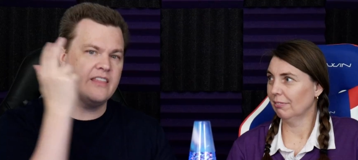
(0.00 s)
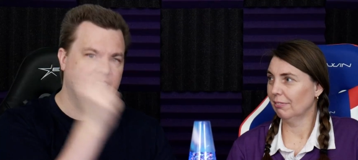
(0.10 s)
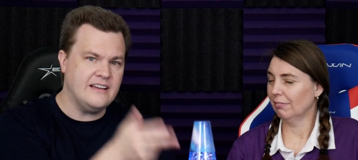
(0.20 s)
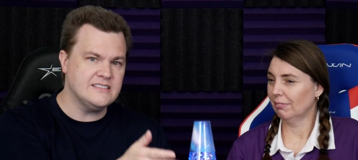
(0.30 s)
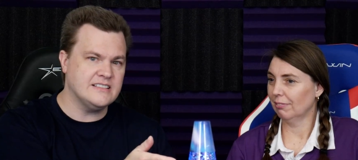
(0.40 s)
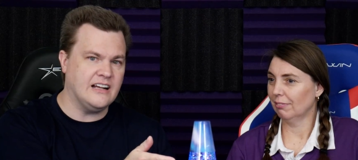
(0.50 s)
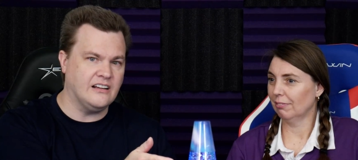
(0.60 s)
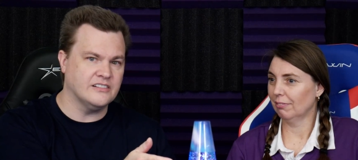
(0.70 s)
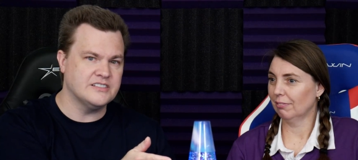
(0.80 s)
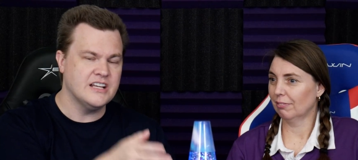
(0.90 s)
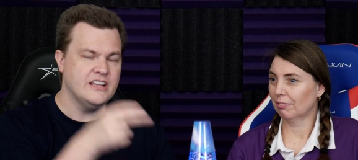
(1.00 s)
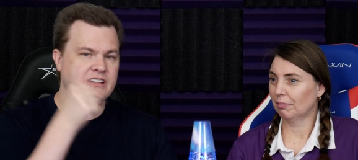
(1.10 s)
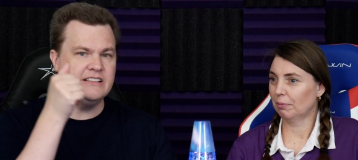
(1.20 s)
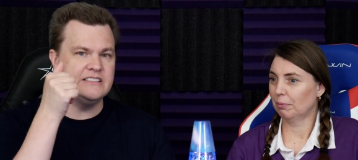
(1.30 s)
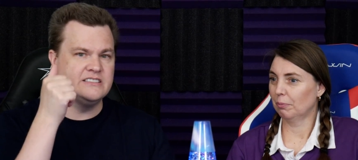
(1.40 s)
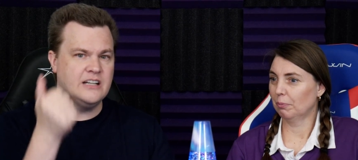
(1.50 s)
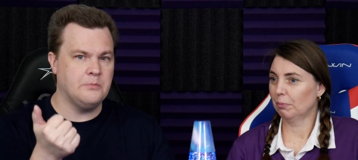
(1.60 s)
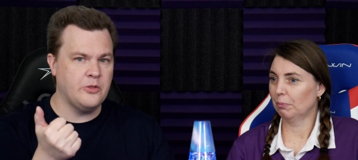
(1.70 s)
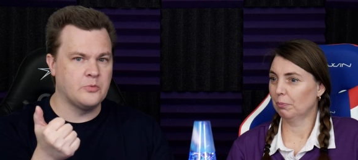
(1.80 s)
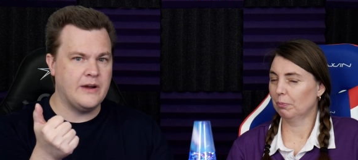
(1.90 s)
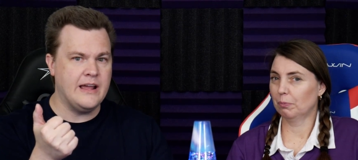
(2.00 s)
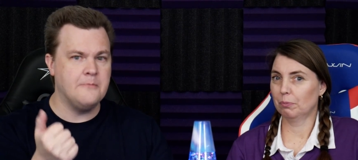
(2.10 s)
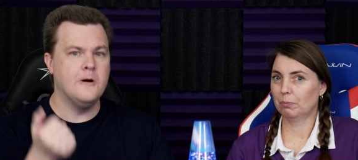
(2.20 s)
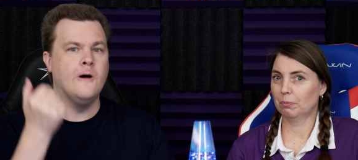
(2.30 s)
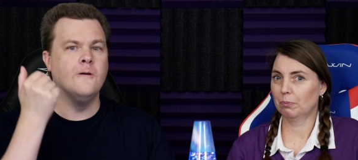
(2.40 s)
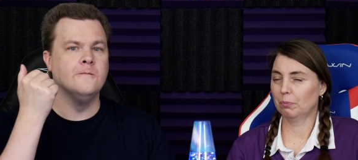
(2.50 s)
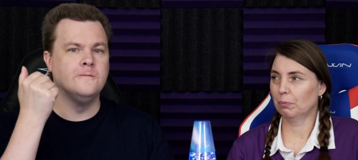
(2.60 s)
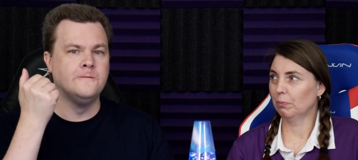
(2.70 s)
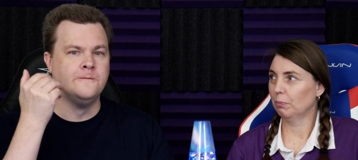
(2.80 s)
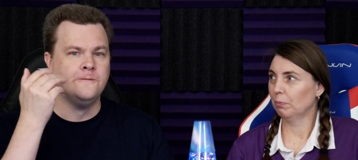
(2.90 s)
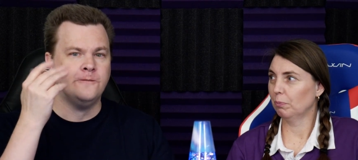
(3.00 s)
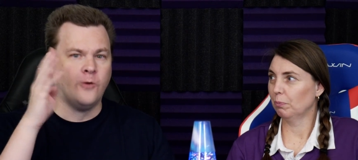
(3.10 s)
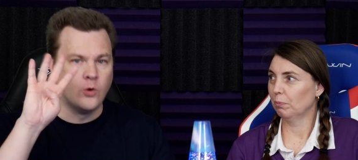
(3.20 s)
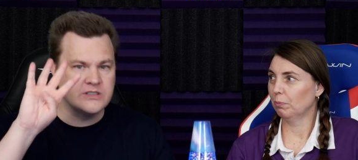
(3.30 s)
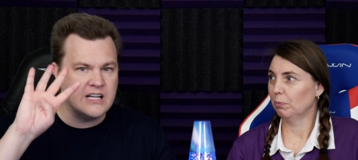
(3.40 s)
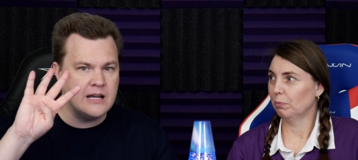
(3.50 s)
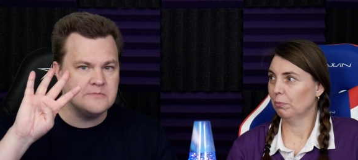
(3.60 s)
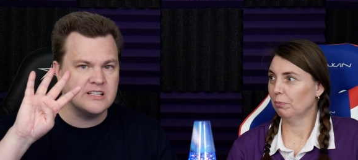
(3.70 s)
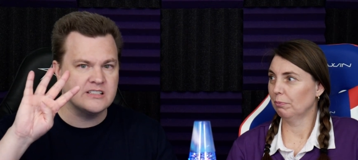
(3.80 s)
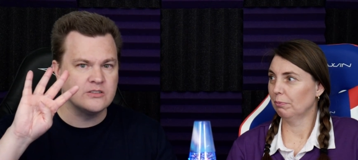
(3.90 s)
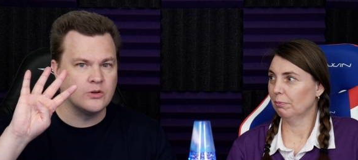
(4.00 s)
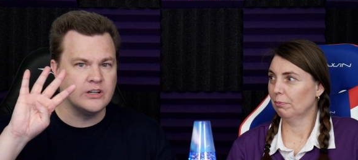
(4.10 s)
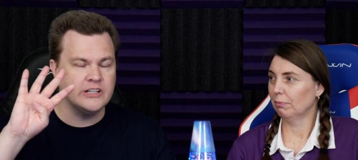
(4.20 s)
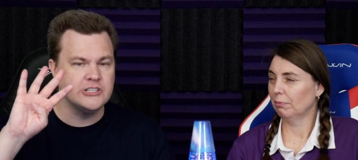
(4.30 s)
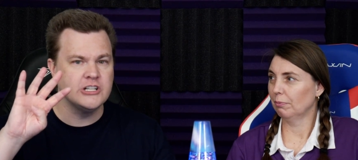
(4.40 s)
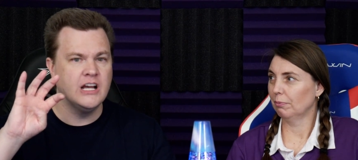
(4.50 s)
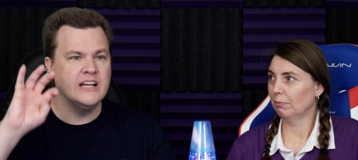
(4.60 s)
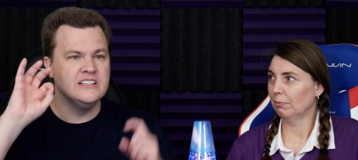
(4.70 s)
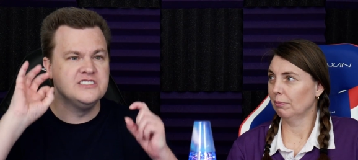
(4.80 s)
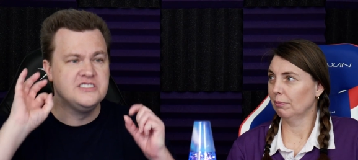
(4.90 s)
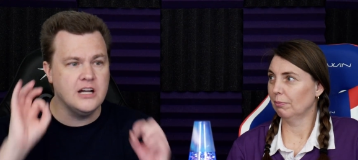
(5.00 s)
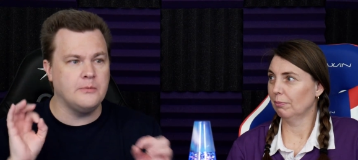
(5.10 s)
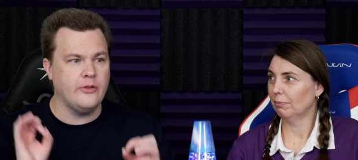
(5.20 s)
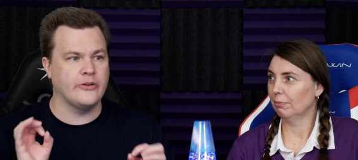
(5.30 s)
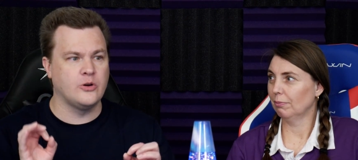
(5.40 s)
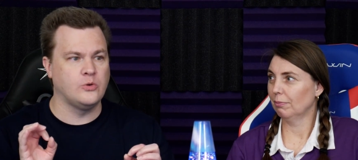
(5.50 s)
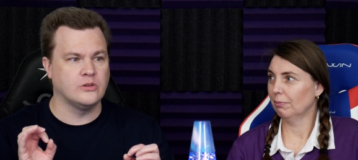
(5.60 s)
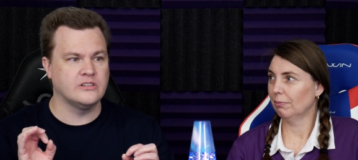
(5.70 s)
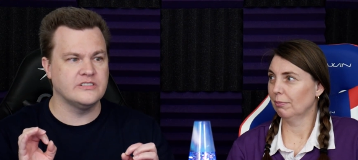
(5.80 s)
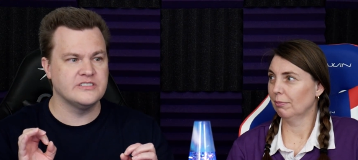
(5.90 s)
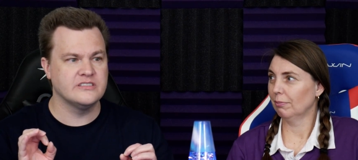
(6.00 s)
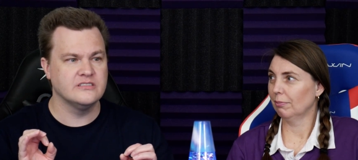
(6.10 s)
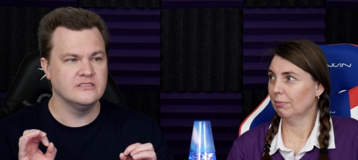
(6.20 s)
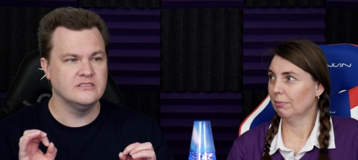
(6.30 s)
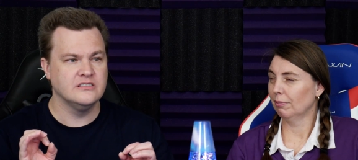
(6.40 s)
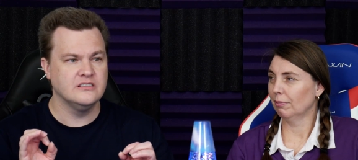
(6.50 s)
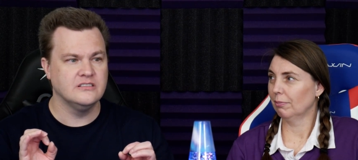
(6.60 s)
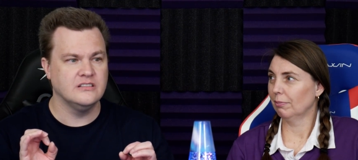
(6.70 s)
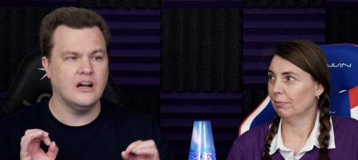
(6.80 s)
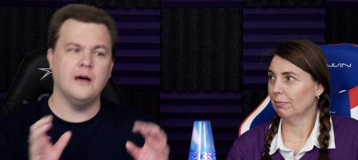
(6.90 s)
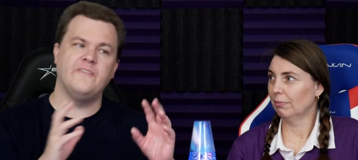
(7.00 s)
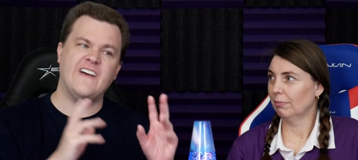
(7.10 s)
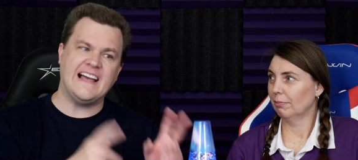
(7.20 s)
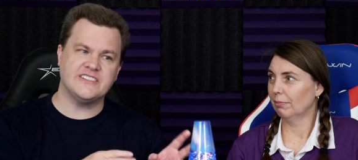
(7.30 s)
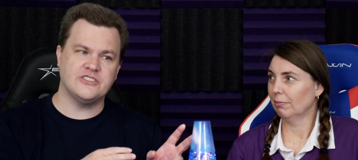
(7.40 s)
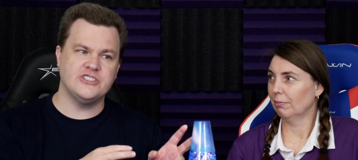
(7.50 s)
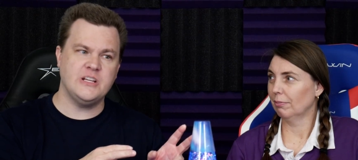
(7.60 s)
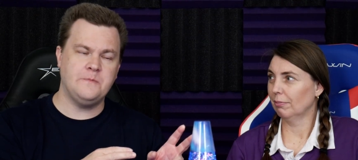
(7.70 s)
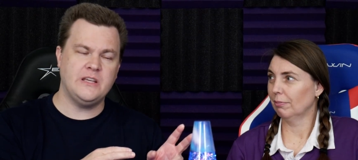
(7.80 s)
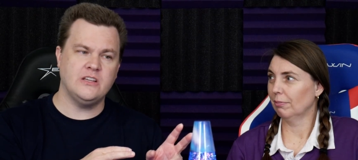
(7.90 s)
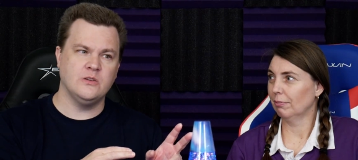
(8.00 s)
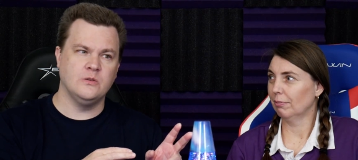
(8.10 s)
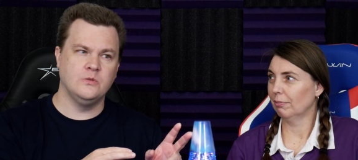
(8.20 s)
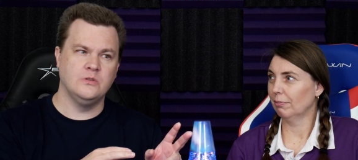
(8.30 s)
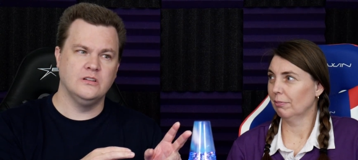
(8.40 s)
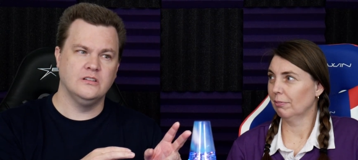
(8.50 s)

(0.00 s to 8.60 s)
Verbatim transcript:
Speaker 1: thousand dollars, you get double the RAM, four times the storage, double the cores, a faster G P U.